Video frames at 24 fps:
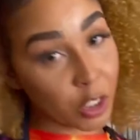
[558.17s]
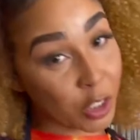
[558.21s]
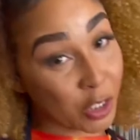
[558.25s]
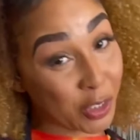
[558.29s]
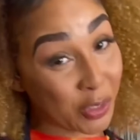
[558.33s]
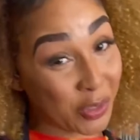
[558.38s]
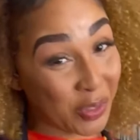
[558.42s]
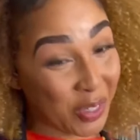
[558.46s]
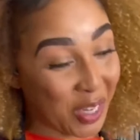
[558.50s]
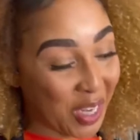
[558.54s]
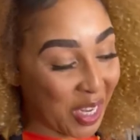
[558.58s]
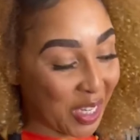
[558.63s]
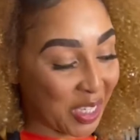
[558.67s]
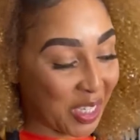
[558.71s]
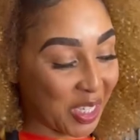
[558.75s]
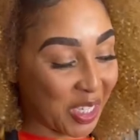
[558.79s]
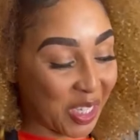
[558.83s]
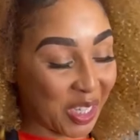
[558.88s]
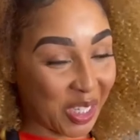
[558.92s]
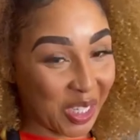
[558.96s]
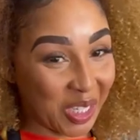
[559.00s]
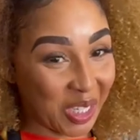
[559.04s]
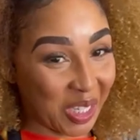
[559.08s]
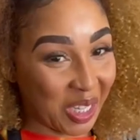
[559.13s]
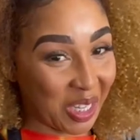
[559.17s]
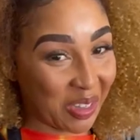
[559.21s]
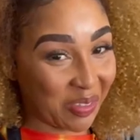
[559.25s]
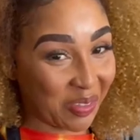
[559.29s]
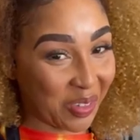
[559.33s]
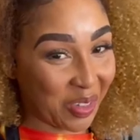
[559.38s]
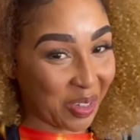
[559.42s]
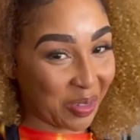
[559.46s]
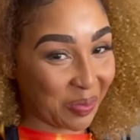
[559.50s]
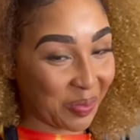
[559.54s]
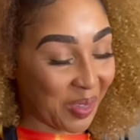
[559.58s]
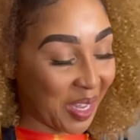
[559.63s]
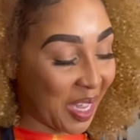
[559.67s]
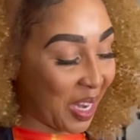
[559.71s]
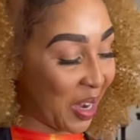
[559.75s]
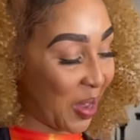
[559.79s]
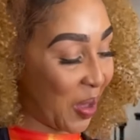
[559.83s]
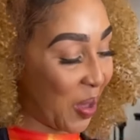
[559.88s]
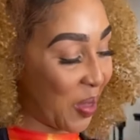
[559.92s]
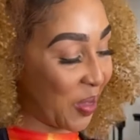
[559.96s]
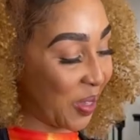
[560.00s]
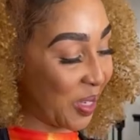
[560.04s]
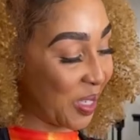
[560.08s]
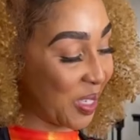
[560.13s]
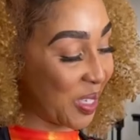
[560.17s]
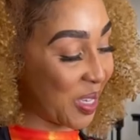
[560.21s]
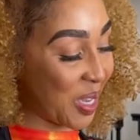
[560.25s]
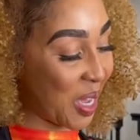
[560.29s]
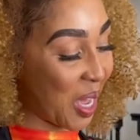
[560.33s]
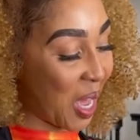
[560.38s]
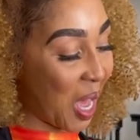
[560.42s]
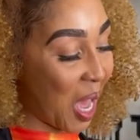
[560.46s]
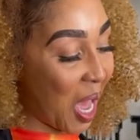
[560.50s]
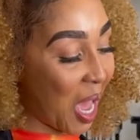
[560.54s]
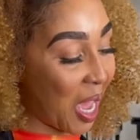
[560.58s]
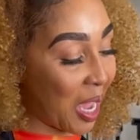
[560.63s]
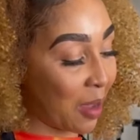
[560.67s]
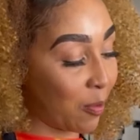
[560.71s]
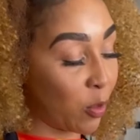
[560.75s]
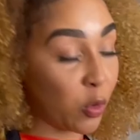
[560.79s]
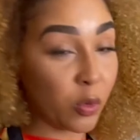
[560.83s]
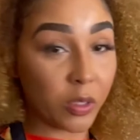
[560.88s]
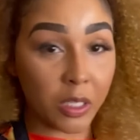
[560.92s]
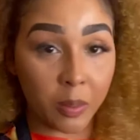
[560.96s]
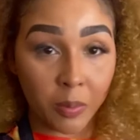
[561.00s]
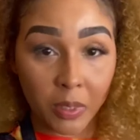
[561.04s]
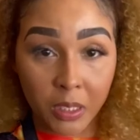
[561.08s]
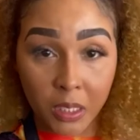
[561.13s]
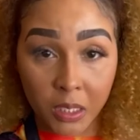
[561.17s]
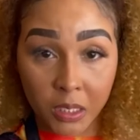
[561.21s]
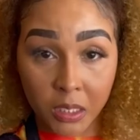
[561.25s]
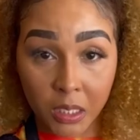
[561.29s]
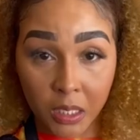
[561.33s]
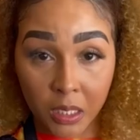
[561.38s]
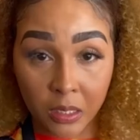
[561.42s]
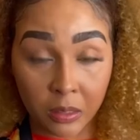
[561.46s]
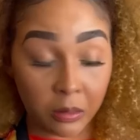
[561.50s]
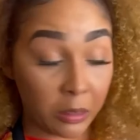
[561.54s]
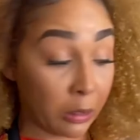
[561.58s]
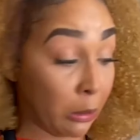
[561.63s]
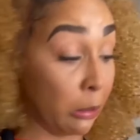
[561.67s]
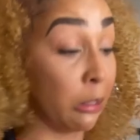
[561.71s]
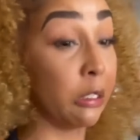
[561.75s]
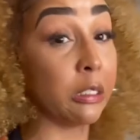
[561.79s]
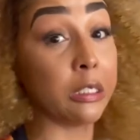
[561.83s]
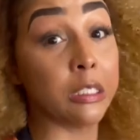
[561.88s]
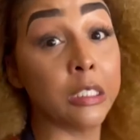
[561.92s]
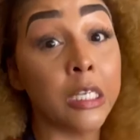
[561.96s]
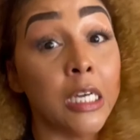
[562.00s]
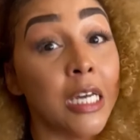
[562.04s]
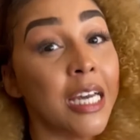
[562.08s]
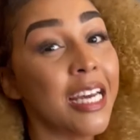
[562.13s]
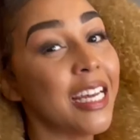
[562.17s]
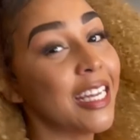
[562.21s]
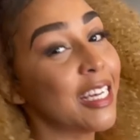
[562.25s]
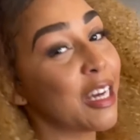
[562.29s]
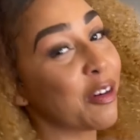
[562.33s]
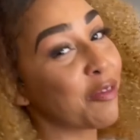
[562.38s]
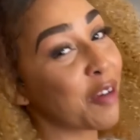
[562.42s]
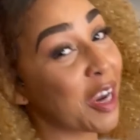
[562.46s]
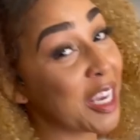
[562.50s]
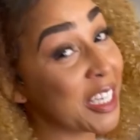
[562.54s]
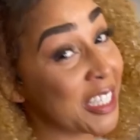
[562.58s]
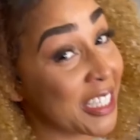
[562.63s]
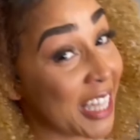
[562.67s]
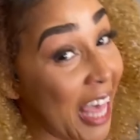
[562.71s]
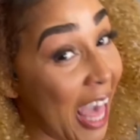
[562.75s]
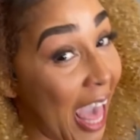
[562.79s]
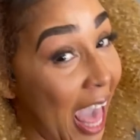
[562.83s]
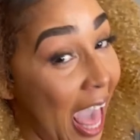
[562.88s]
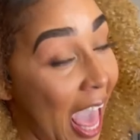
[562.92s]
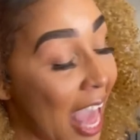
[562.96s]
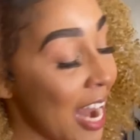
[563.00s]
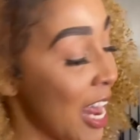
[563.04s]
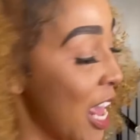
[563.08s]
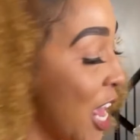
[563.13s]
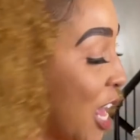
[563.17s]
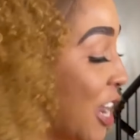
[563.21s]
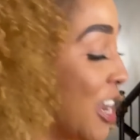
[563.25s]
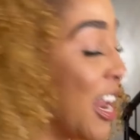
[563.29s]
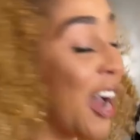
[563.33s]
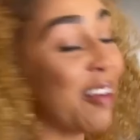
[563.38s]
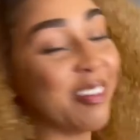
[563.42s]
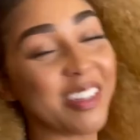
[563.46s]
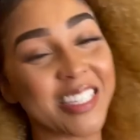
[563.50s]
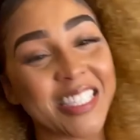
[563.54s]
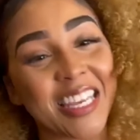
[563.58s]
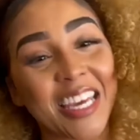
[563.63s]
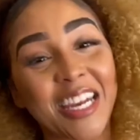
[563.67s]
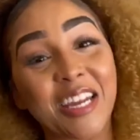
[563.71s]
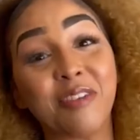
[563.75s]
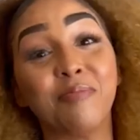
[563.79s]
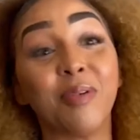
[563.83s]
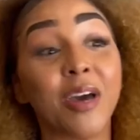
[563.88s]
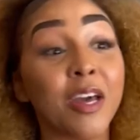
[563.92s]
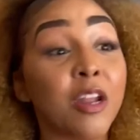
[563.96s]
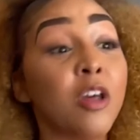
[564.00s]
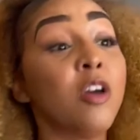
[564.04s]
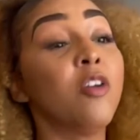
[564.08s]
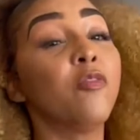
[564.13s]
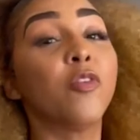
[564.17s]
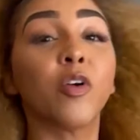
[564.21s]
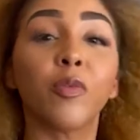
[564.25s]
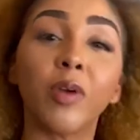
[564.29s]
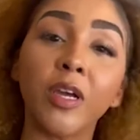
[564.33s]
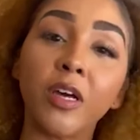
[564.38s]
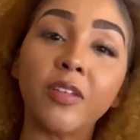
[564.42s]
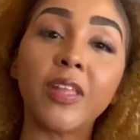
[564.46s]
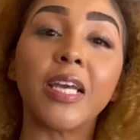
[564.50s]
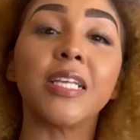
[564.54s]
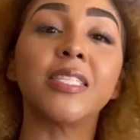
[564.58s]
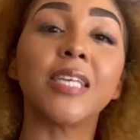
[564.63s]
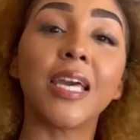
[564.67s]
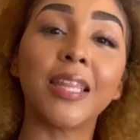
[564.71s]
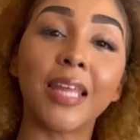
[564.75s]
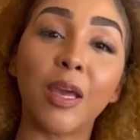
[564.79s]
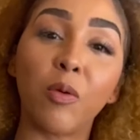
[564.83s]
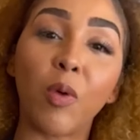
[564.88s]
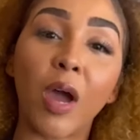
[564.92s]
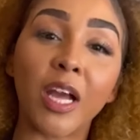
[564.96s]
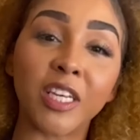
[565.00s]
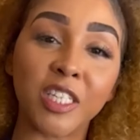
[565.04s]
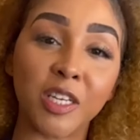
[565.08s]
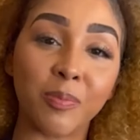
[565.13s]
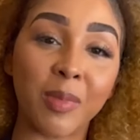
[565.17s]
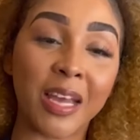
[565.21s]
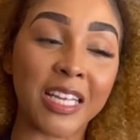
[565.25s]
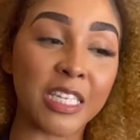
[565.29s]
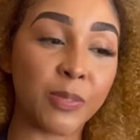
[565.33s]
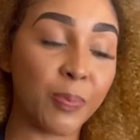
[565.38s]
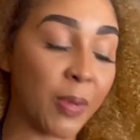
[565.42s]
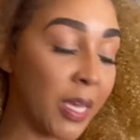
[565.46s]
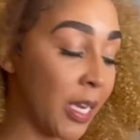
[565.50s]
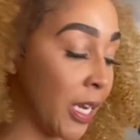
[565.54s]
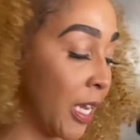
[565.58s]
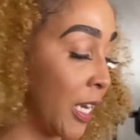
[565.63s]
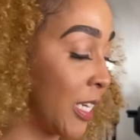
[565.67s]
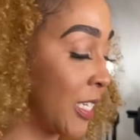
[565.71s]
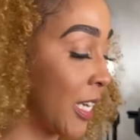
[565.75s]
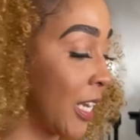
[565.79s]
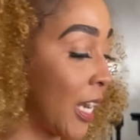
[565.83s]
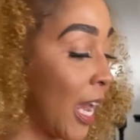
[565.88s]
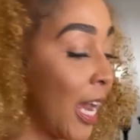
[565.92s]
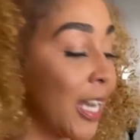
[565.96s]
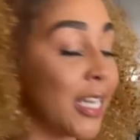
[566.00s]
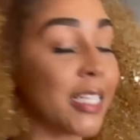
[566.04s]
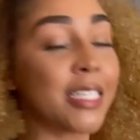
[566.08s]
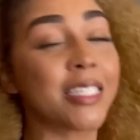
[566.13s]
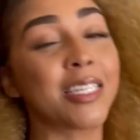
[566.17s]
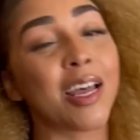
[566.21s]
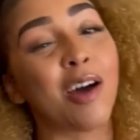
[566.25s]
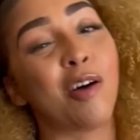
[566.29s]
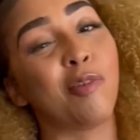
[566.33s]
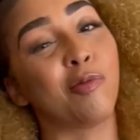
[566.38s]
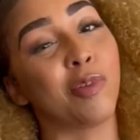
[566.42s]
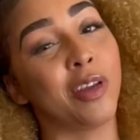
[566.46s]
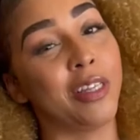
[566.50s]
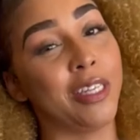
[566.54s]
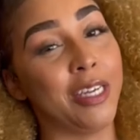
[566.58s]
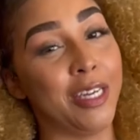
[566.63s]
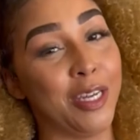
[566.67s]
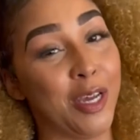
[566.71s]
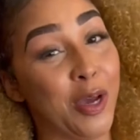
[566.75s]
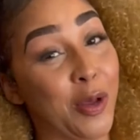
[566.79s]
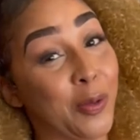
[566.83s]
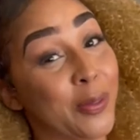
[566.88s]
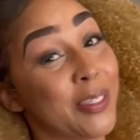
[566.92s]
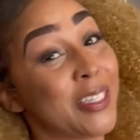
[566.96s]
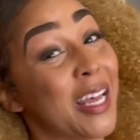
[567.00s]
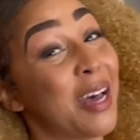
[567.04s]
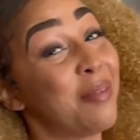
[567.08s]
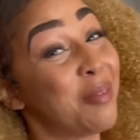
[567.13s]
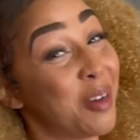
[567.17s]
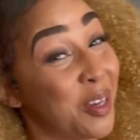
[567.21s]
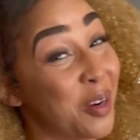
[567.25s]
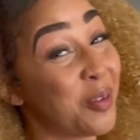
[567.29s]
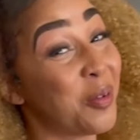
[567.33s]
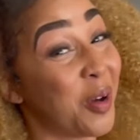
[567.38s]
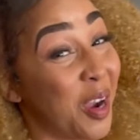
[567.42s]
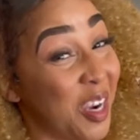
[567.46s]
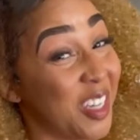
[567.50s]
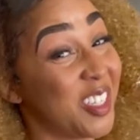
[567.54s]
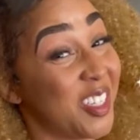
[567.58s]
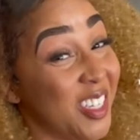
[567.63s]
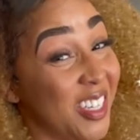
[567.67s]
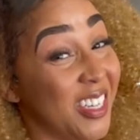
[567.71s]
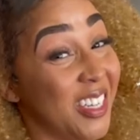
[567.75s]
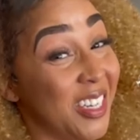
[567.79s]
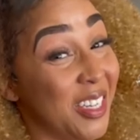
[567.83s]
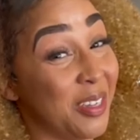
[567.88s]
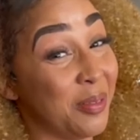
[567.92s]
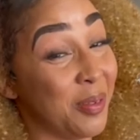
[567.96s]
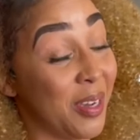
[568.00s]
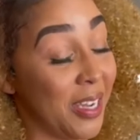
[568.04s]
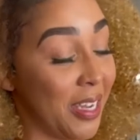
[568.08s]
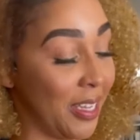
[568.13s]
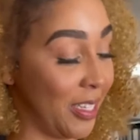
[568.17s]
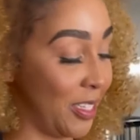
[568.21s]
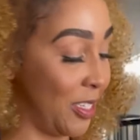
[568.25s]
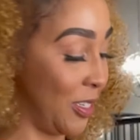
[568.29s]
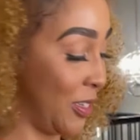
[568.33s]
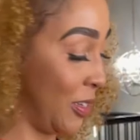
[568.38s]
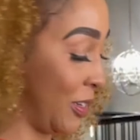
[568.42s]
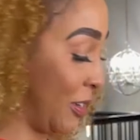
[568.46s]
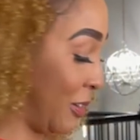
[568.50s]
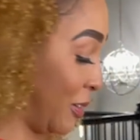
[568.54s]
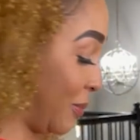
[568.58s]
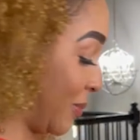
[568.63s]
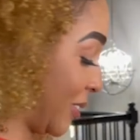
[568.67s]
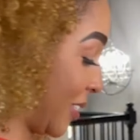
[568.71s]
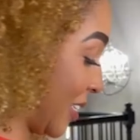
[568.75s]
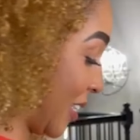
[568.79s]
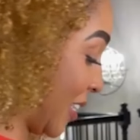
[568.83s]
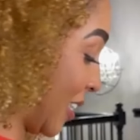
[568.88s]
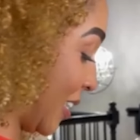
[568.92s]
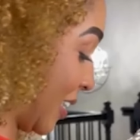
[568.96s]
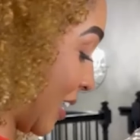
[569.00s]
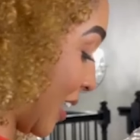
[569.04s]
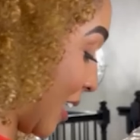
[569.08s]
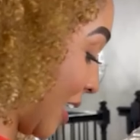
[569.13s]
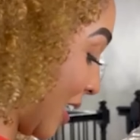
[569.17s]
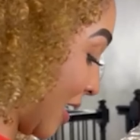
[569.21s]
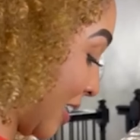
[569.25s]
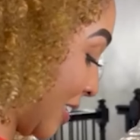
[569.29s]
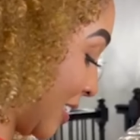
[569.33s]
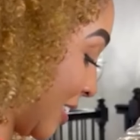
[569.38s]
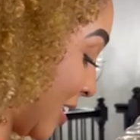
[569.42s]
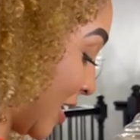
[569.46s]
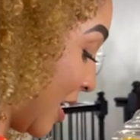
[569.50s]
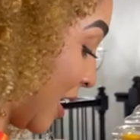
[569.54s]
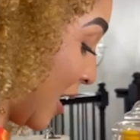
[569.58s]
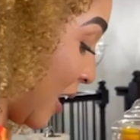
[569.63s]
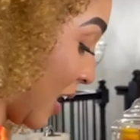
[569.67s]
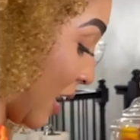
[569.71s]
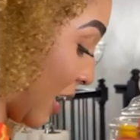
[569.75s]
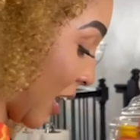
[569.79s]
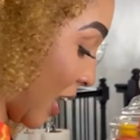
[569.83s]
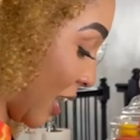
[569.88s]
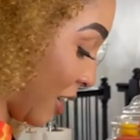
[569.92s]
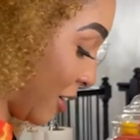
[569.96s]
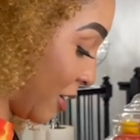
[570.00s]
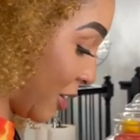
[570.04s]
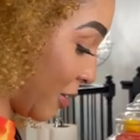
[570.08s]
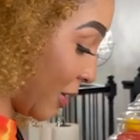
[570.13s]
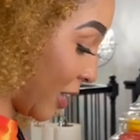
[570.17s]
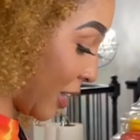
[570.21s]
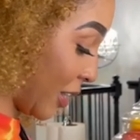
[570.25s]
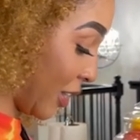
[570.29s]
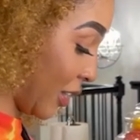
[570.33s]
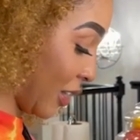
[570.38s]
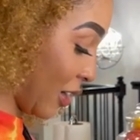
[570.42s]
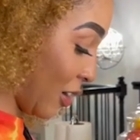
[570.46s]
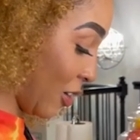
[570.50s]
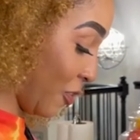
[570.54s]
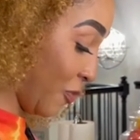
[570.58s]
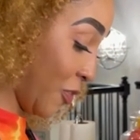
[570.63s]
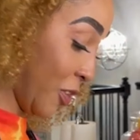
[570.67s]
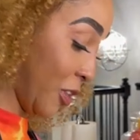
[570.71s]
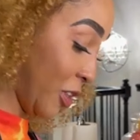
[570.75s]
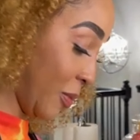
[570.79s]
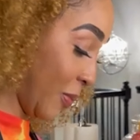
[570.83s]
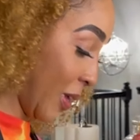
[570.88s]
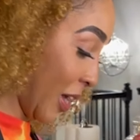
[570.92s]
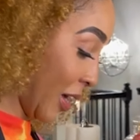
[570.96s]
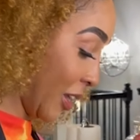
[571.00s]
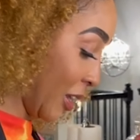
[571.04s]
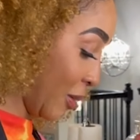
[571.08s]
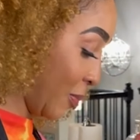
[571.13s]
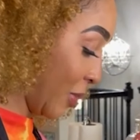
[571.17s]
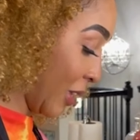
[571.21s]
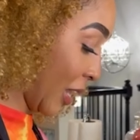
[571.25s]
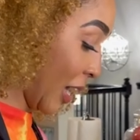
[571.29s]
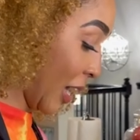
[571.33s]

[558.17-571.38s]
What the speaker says: trust the government all the time. Ooh, let me not say that on there. Erase that. No, I'm just kidding, but for real, they say they washing my spinach, and I just don't really know, so I'm gonna wash it anyways. You know what I'm saying, guys? I don't know how y'all feel about it, but